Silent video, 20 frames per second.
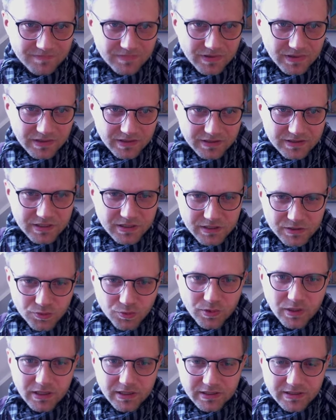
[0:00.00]
this is
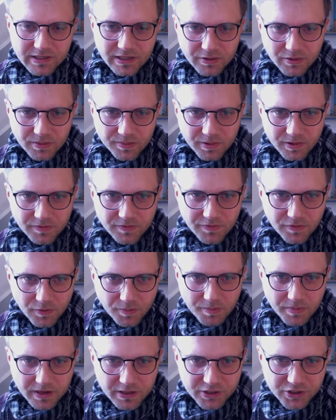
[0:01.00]
really terrible for
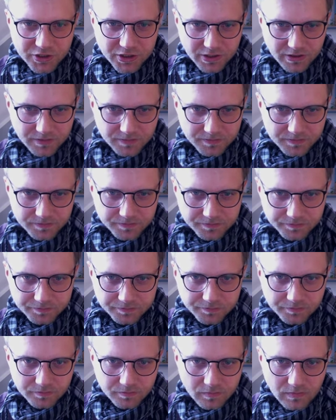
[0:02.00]
meshing
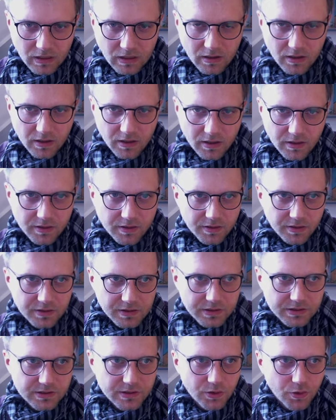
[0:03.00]

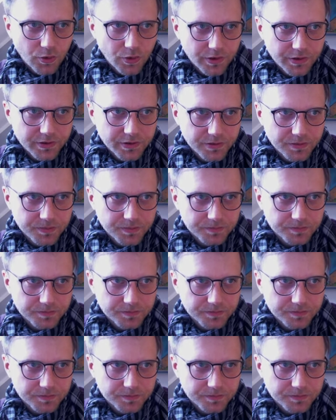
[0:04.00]
this corner